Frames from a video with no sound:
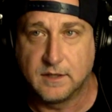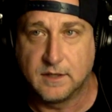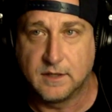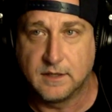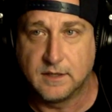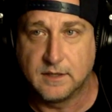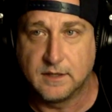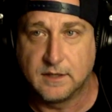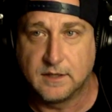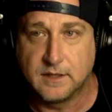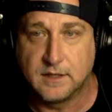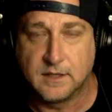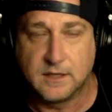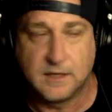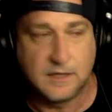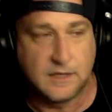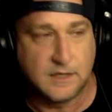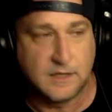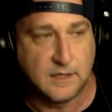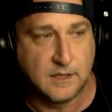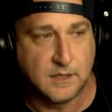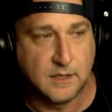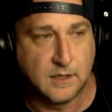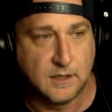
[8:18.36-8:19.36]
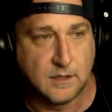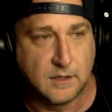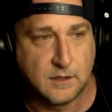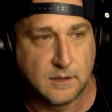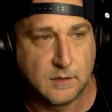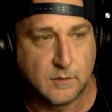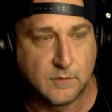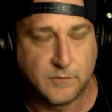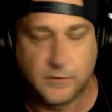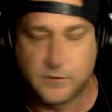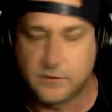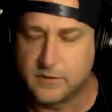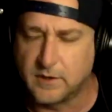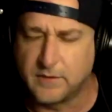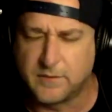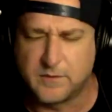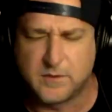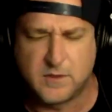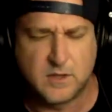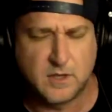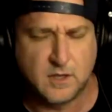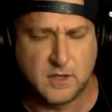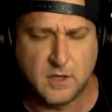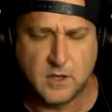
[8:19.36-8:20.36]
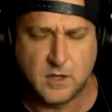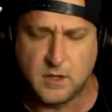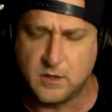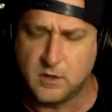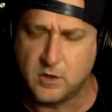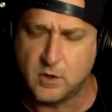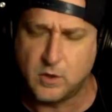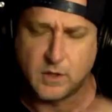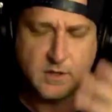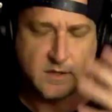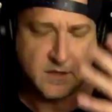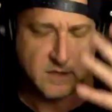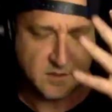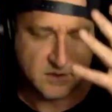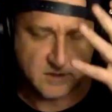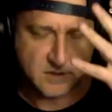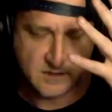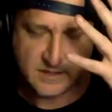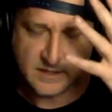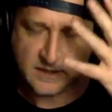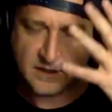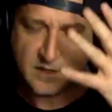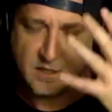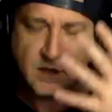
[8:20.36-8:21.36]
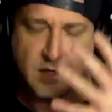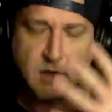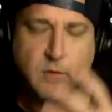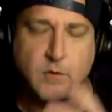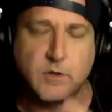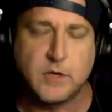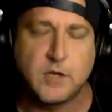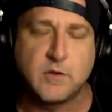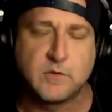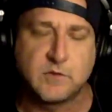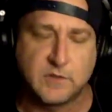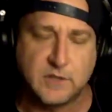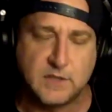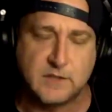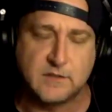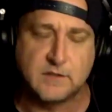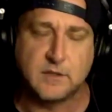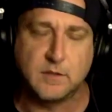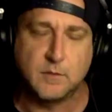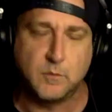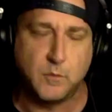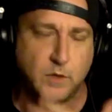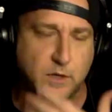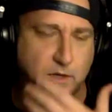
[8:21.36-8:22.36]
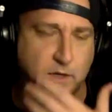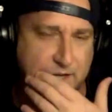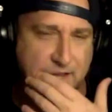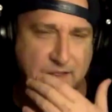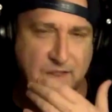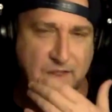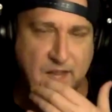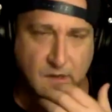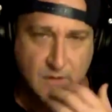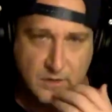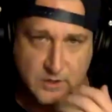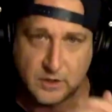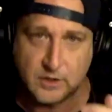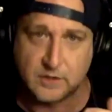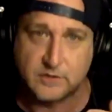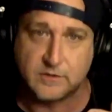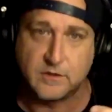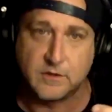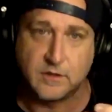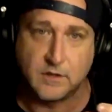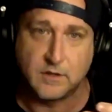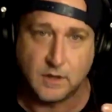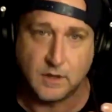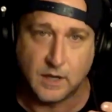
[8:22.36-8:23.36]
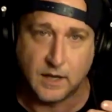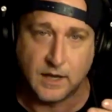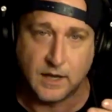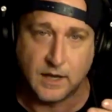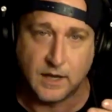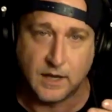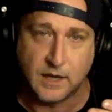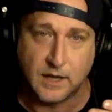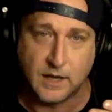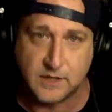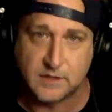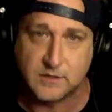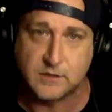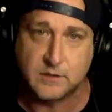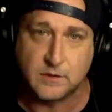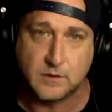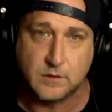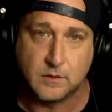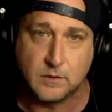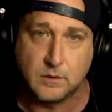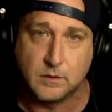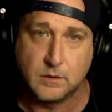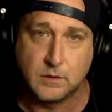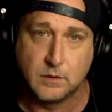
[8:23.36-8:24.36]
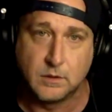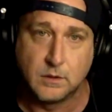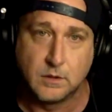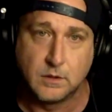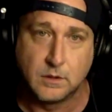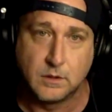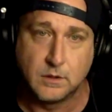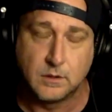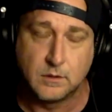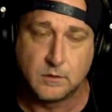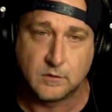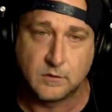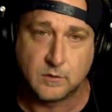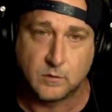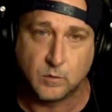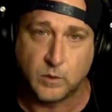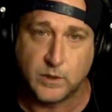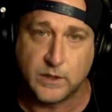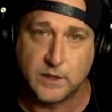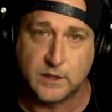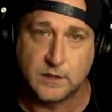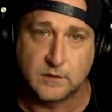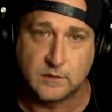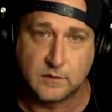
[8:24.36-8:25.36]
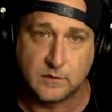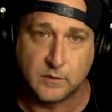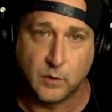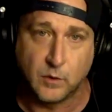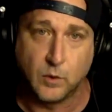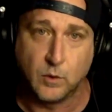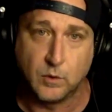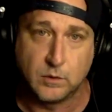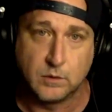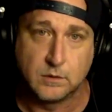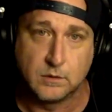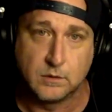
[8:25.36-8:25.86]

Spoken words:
he first off, you can just, you know, when you see someone and they're just a gentle, sweet soul,